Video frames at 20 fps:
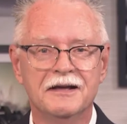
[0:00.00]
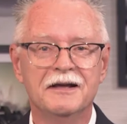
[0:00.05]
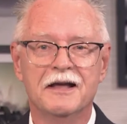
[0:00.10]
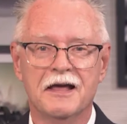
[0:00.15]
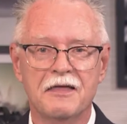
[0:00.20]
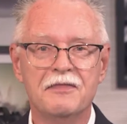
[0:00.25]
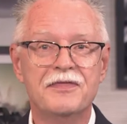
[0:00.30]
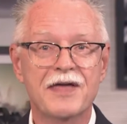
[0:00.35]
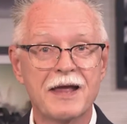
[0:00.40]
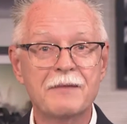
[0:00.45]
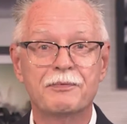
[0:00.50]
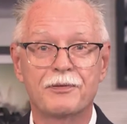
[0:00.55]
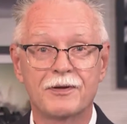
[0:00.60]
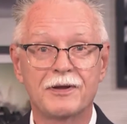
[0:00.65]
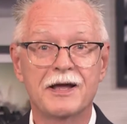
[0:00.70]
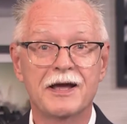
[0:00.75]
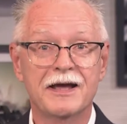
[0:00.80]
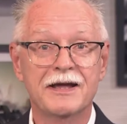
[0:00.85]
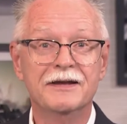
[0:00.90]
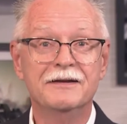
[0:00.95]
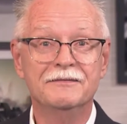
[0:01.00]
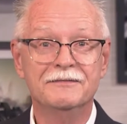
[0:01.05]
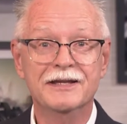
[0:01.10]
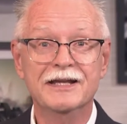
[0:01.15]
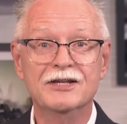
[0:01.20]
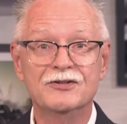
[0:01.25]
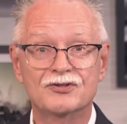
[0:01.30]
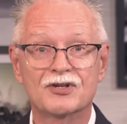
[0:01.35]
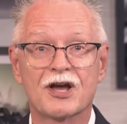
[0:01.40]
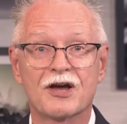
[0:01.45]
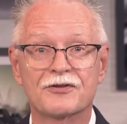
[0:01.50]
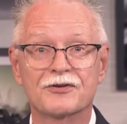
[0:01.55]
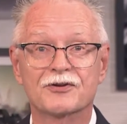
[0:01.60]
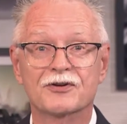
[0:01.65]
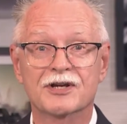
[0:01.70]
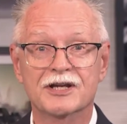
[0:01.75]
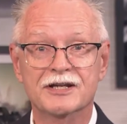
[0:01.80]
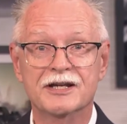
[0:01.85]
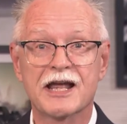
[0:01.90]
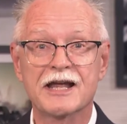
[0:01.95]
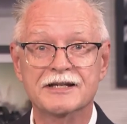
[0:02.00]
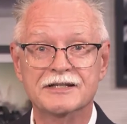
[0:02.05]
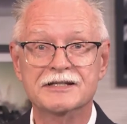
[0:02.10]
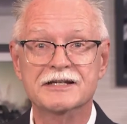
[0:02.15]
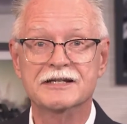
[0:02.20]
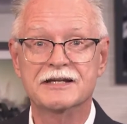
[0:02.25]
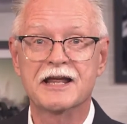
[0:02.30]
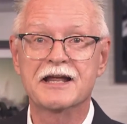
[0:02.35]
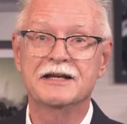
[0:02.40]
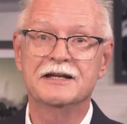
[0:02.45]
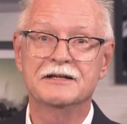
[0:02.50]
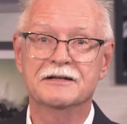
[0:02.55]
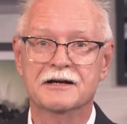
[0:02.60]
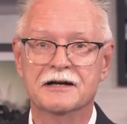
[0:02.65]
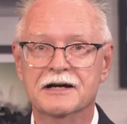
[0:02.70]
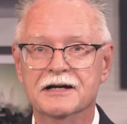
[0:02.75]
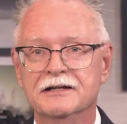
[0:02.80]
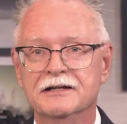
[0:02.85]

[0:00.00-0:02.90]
they played each other in 1889.